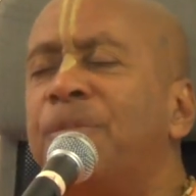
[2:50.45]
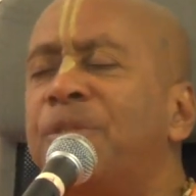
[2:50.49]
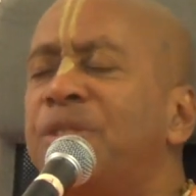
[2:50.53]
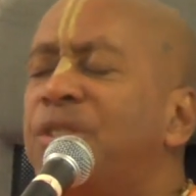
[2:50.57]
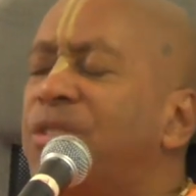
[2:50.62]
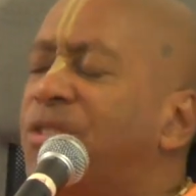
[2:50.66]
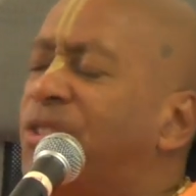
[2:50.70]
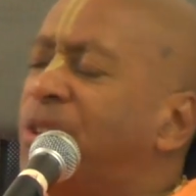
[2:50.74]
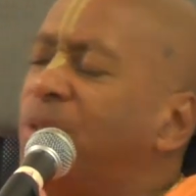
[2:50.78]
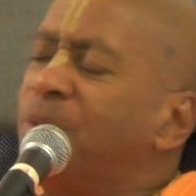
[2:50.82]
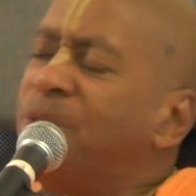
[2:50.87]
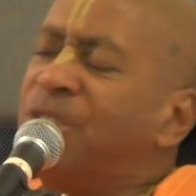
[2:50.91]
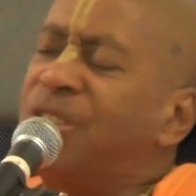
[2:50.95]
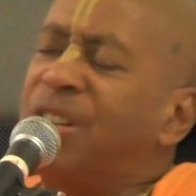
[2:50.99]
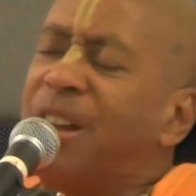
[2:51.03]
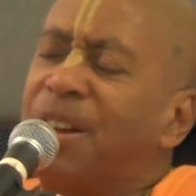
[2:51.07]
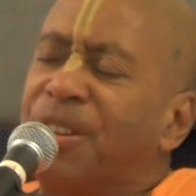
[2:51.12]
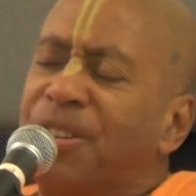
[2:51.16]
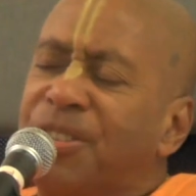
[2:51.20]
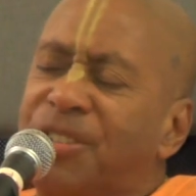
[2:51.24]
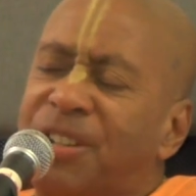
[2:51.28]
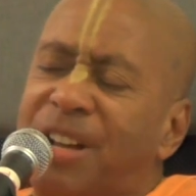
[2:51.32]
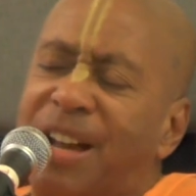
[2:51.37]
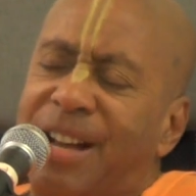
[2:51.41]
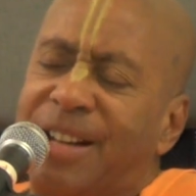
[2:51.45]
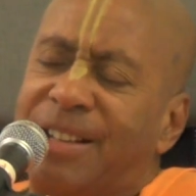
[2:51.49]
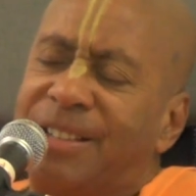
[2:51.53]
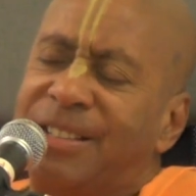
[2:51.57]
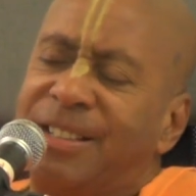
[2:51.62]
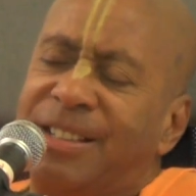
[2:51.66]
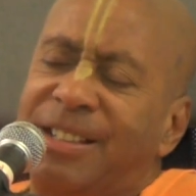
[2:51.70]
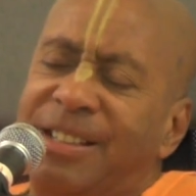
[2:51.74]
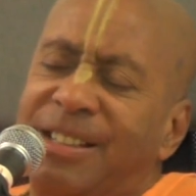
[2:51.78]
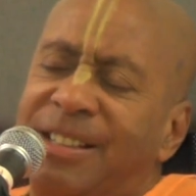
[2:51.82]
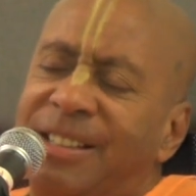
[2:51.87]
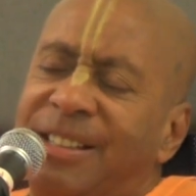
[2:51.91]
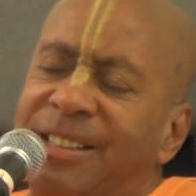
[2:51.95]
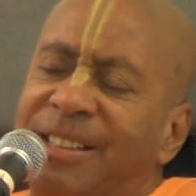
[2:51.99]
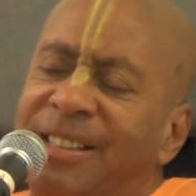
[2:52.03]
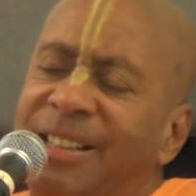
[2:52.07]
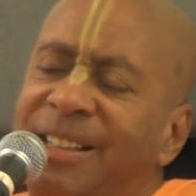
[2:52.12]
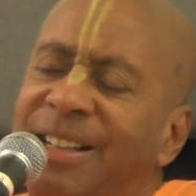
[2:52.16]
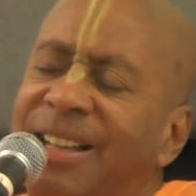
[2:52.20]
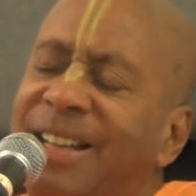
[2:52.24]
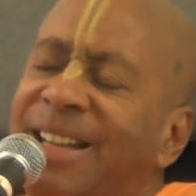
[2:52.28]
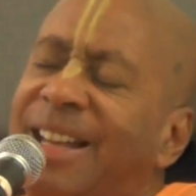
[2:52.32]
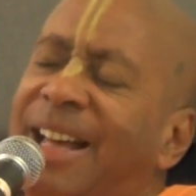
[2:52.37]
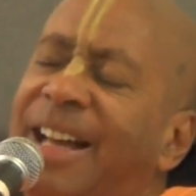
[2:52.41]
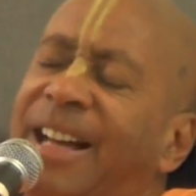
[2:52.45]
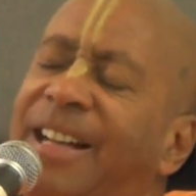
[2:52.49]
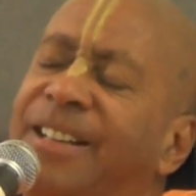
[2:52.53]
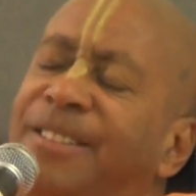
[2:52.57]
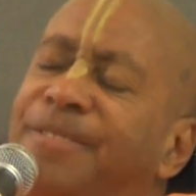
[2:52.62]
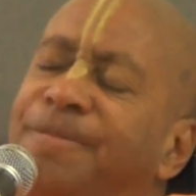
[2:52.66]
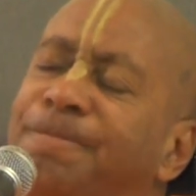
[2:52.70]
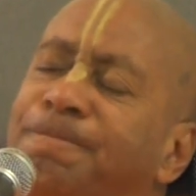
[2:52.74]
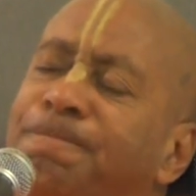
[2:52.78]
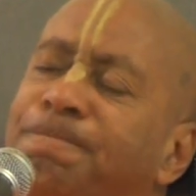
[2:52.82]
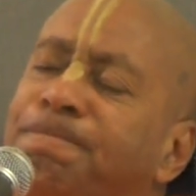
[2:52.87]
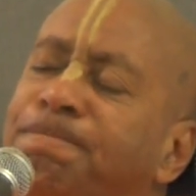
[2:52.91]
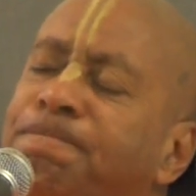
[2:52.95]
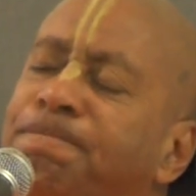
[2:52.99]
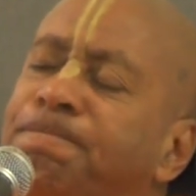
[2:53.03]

You're so shell-shocked that